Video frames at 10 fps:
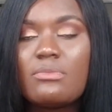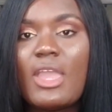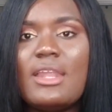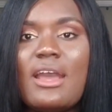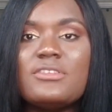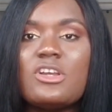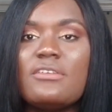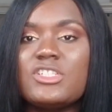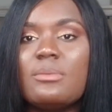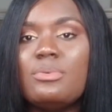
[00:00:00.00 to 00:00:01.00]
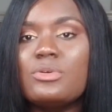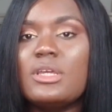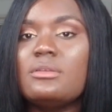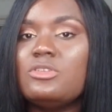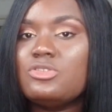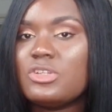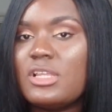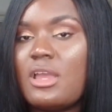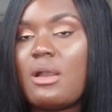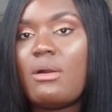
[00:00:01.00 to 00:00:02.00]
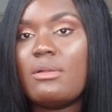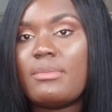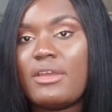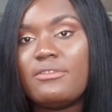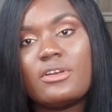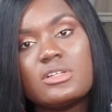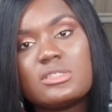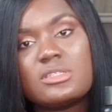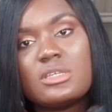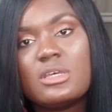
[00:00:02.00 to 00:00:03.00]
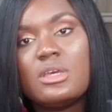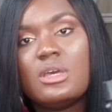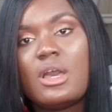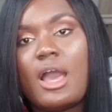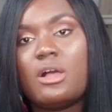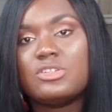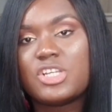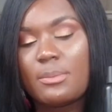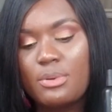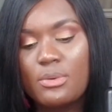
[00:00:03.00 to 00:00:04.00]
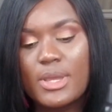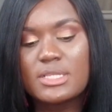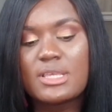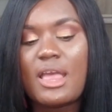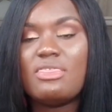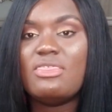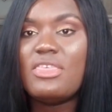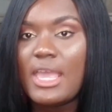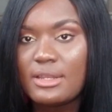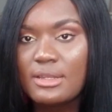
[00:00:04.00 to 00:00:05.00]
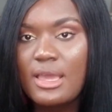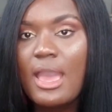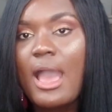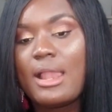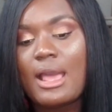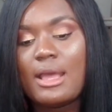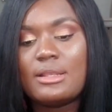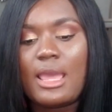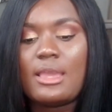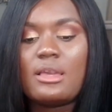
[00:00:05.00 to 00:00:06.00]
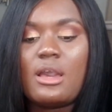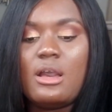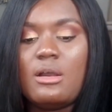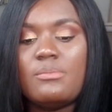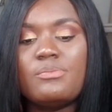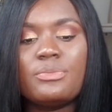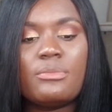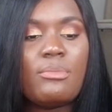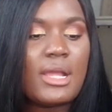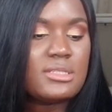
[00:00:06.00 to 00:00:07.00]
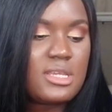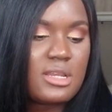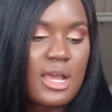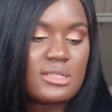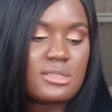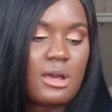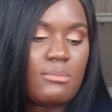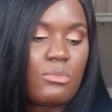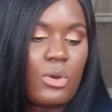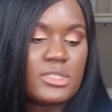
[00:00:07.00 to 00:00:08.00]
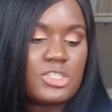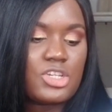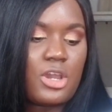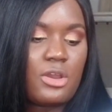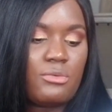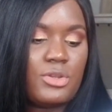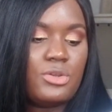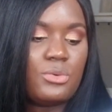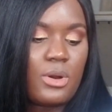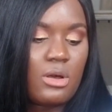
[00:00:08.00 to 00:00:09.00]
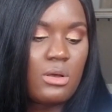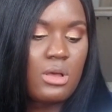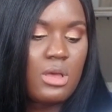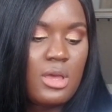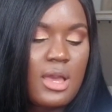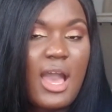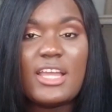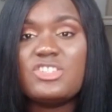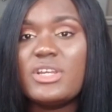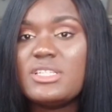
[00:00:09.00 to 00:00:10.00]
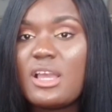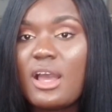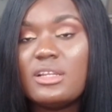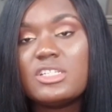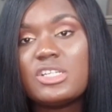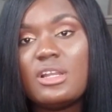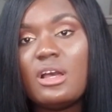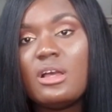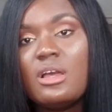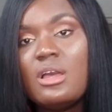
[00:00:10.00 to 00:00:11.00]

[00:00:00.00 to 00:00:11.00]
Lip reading: And after I've shampooed it, usually on my first, I'll shampoo it, and then I'll add like Pantene as a moisture renewal hydrating conditioner.